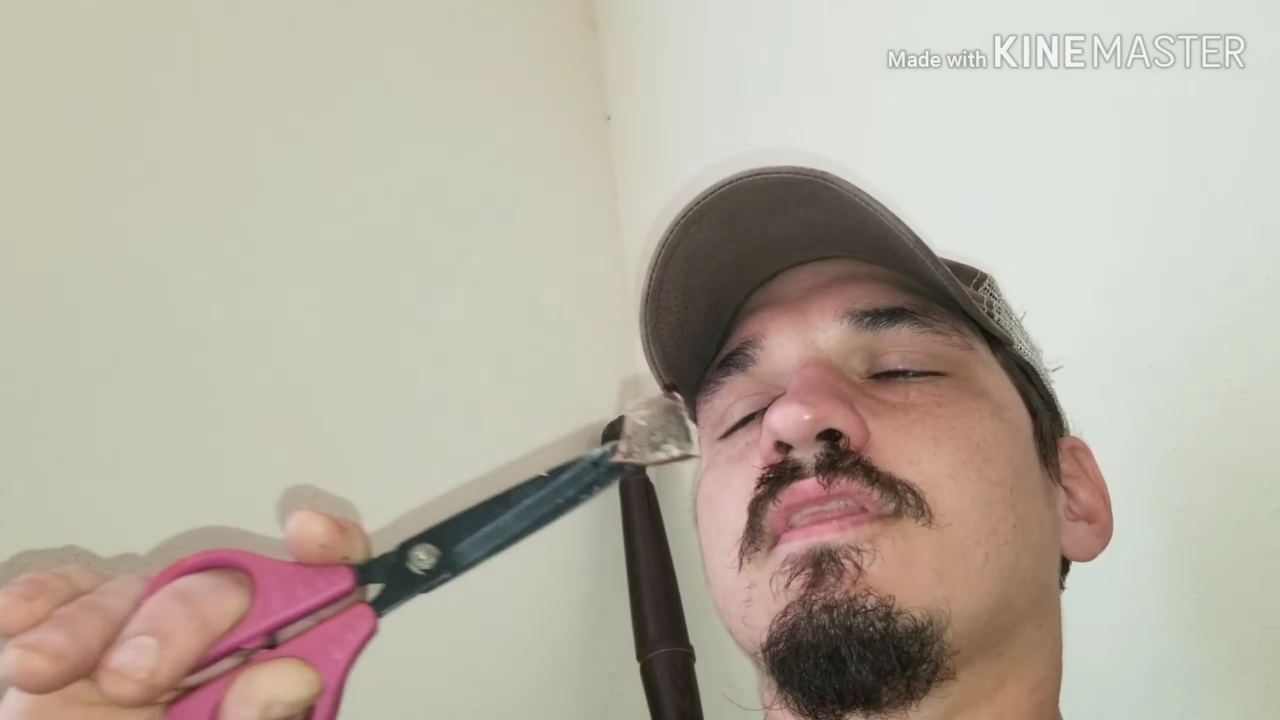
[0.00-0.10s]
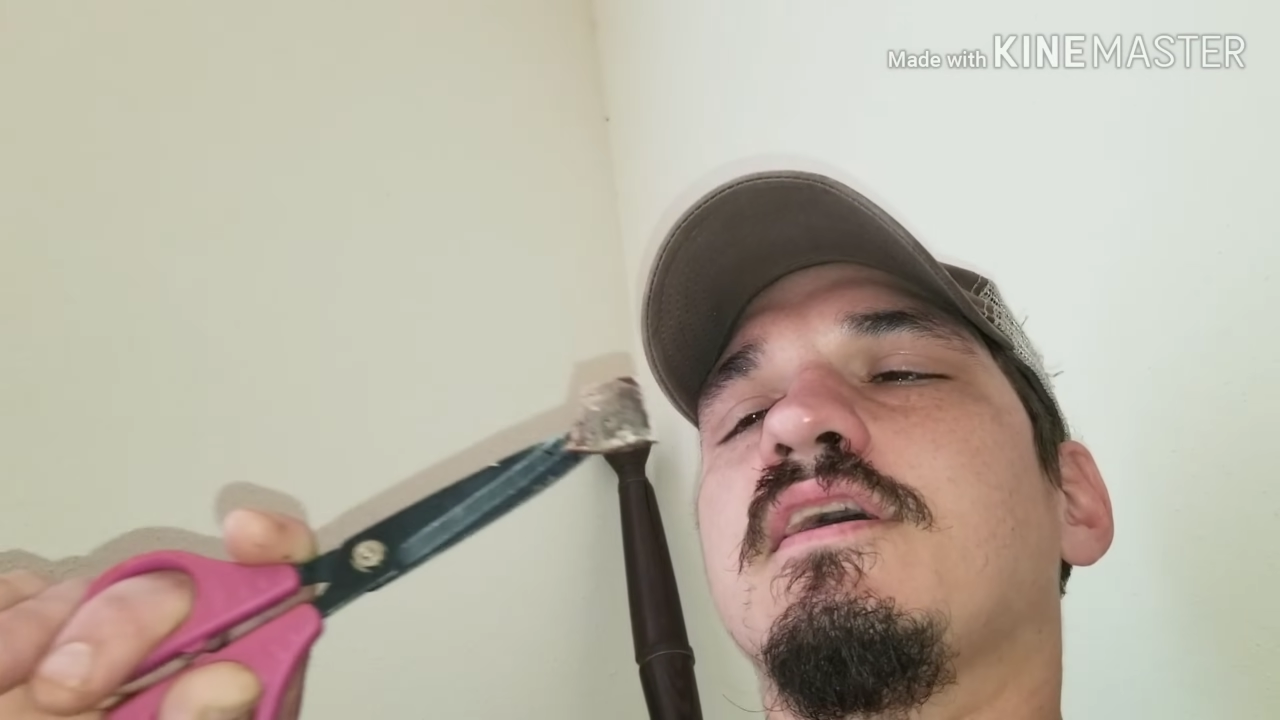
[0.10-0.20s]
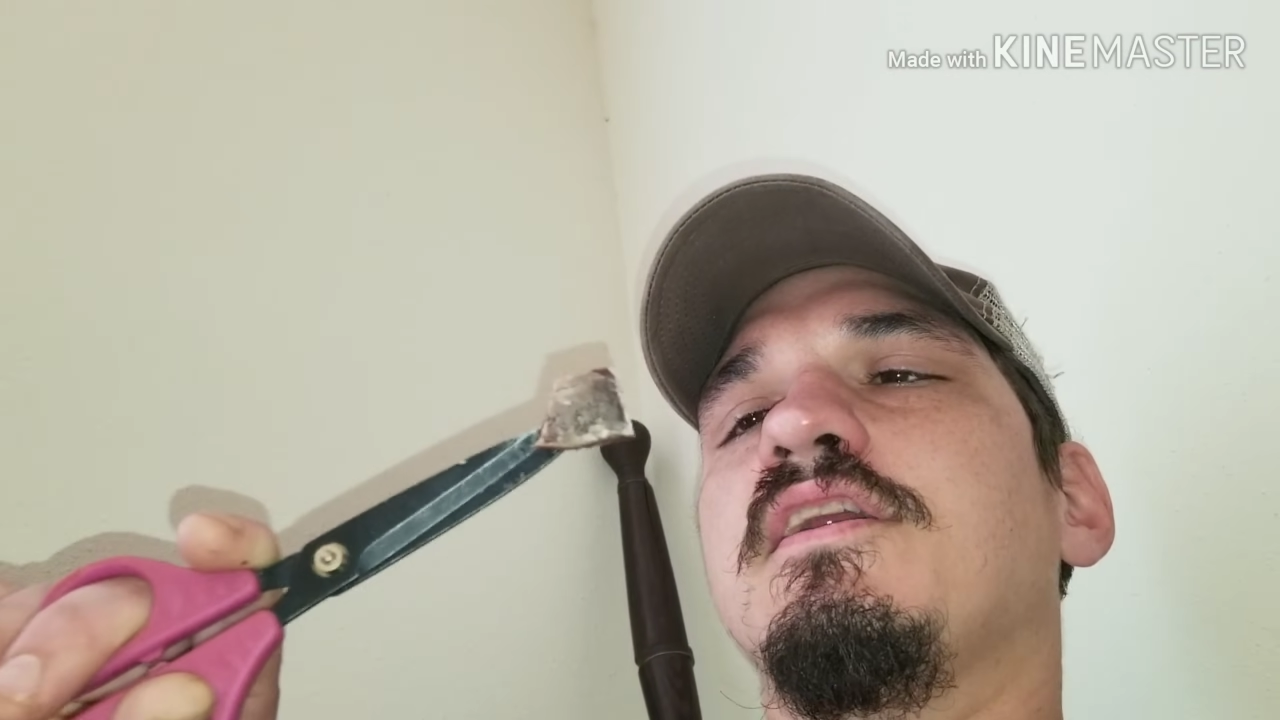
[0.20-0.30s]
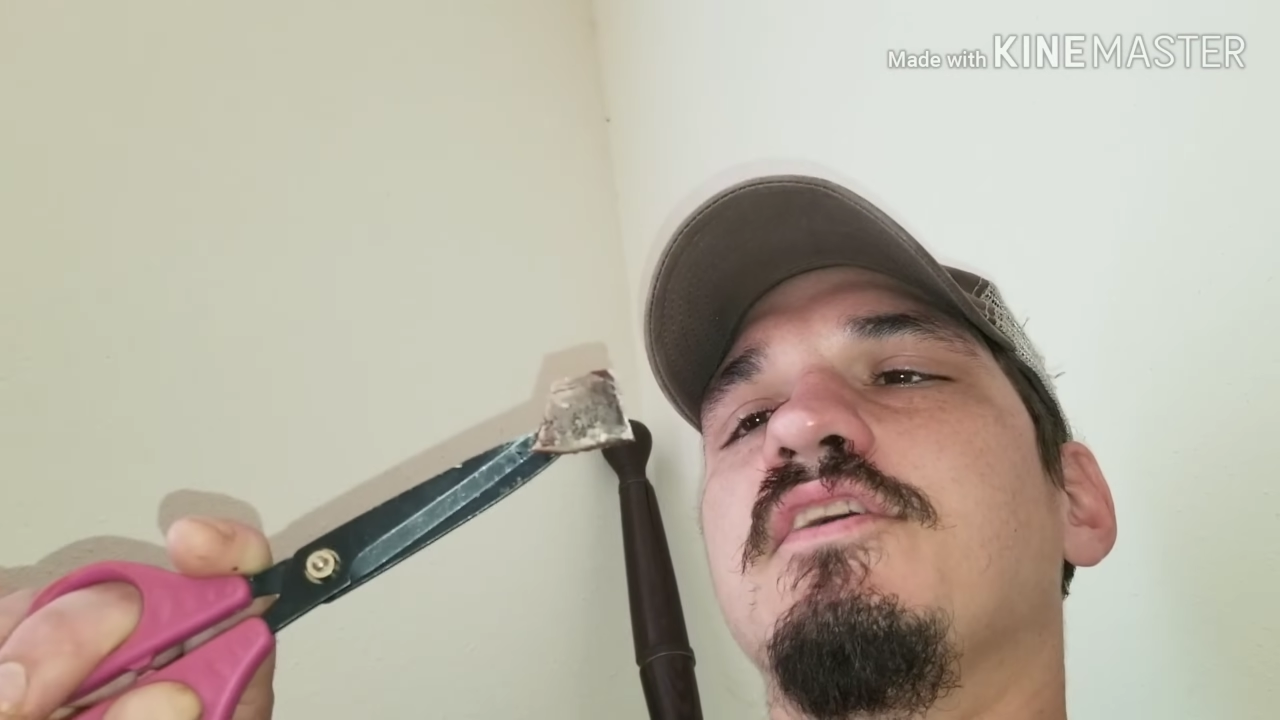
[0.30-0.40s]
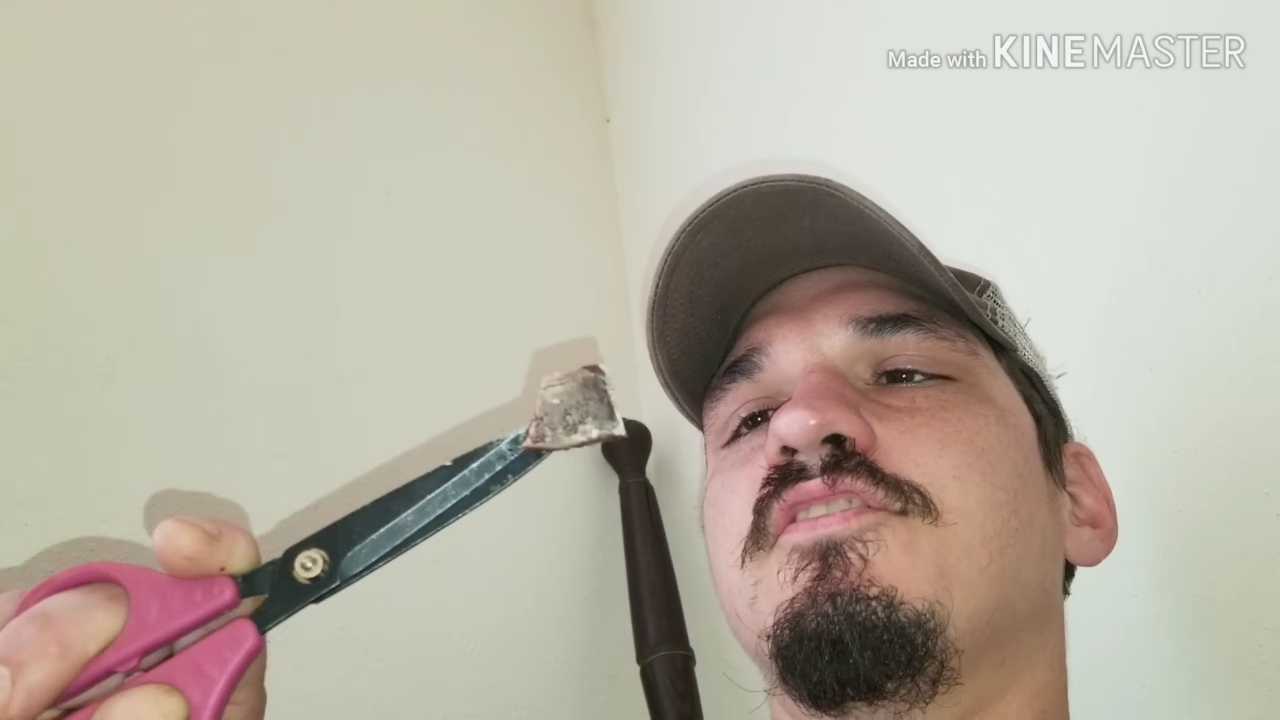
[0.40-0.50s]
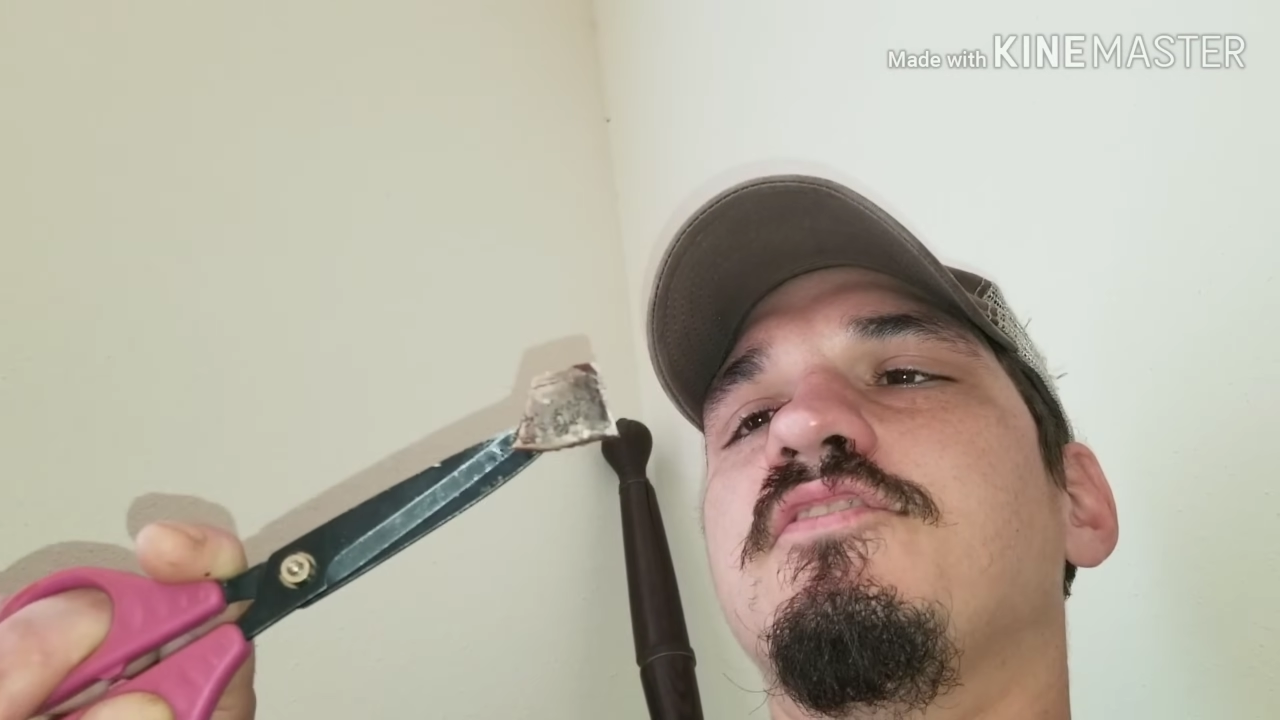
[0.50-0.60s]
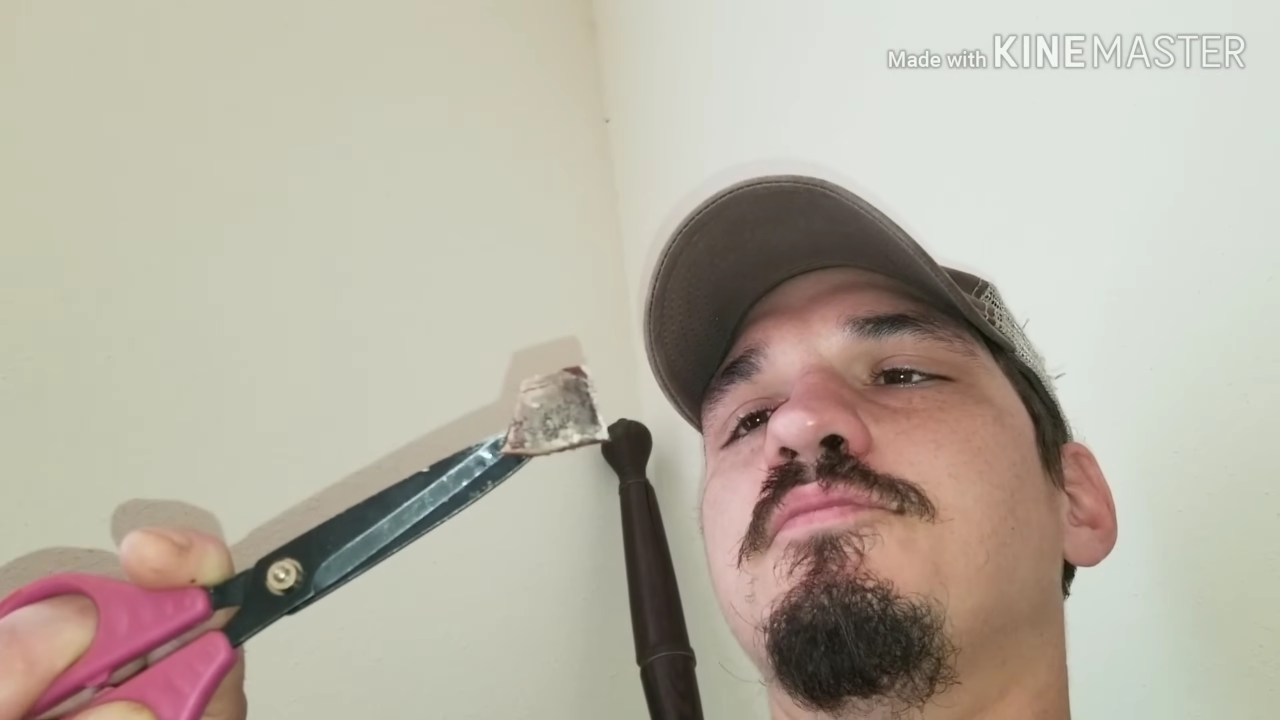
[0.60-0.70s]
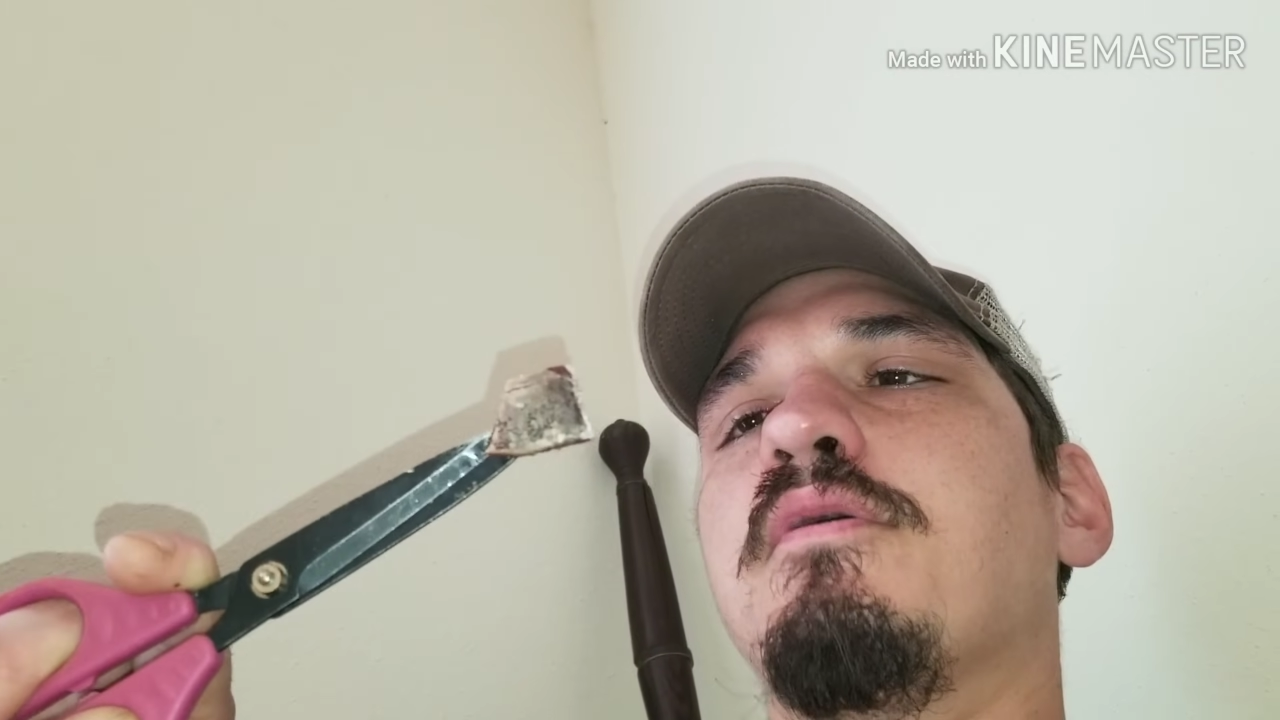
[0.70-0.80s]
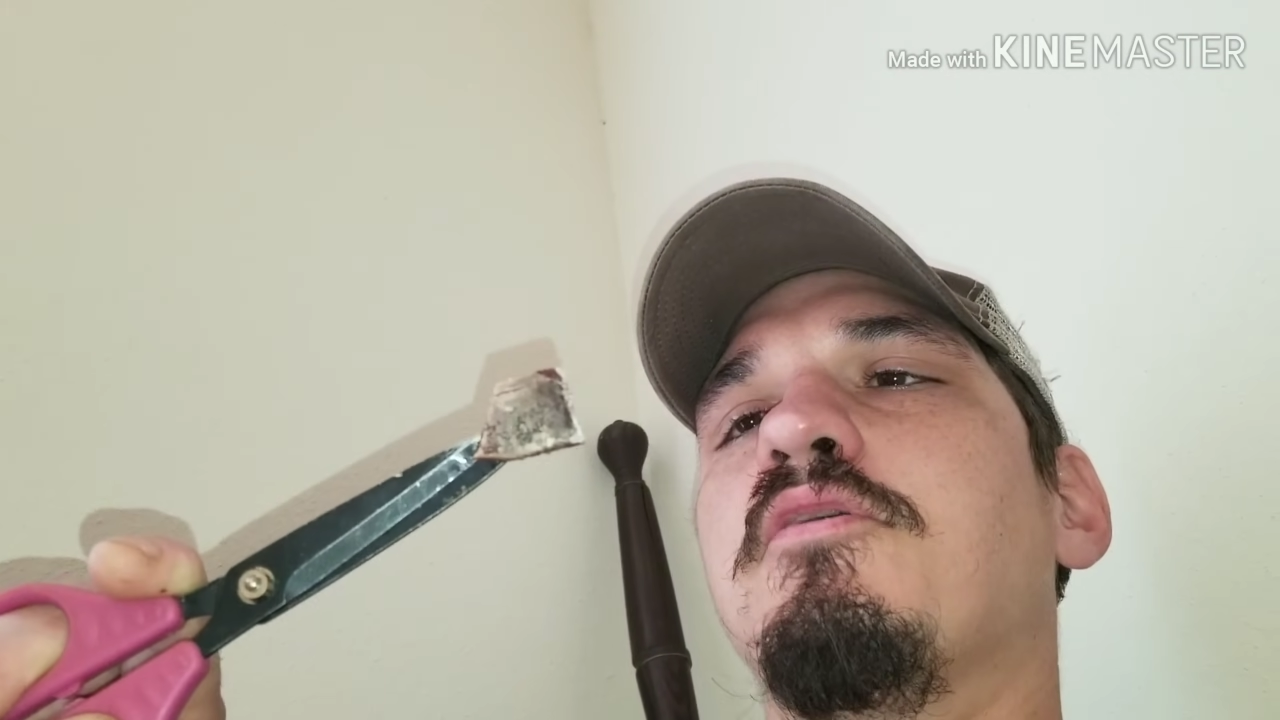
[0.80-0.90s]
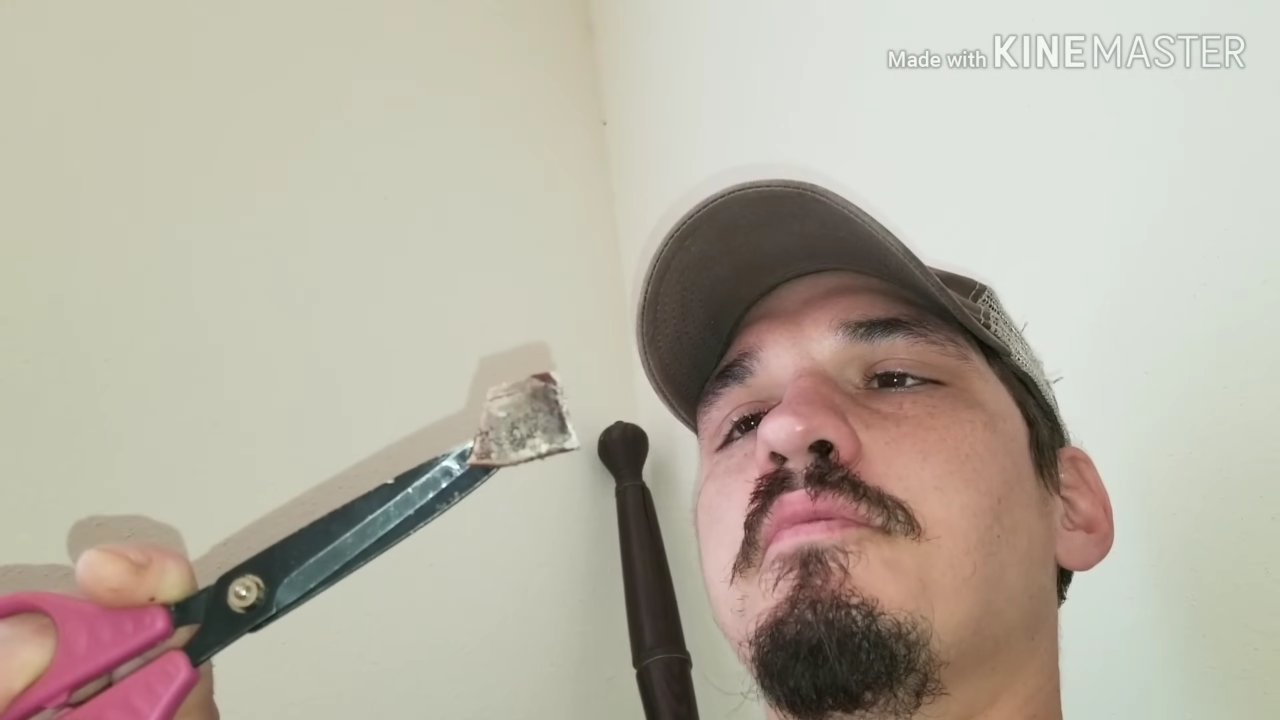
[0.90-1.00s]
It doesn't smell